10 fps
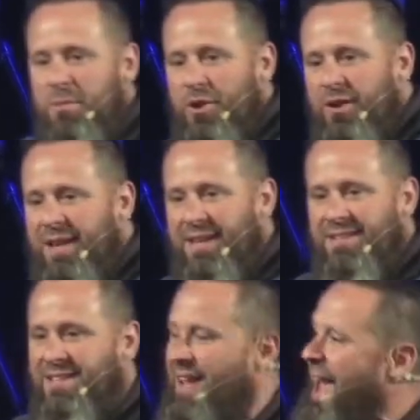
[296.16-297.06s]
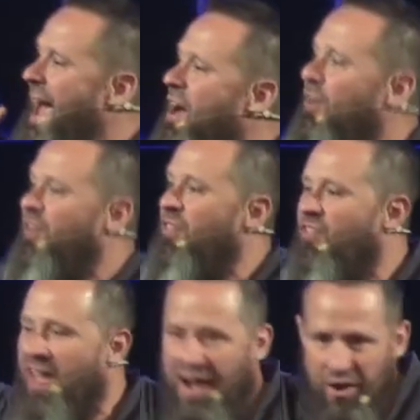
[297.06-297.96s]
those communities
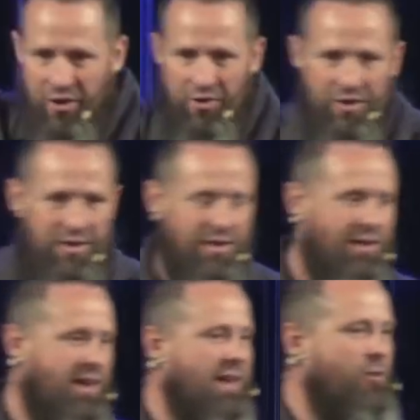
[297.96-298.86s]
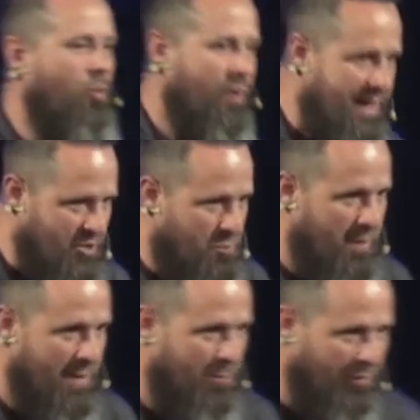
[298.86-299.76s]
out there and
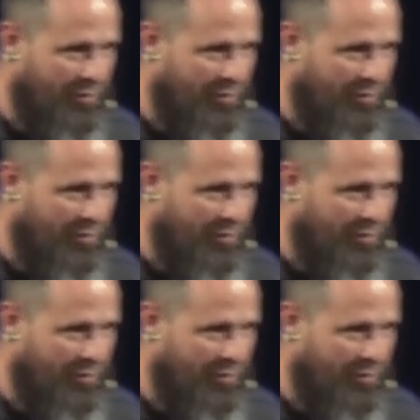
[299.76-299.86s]
reach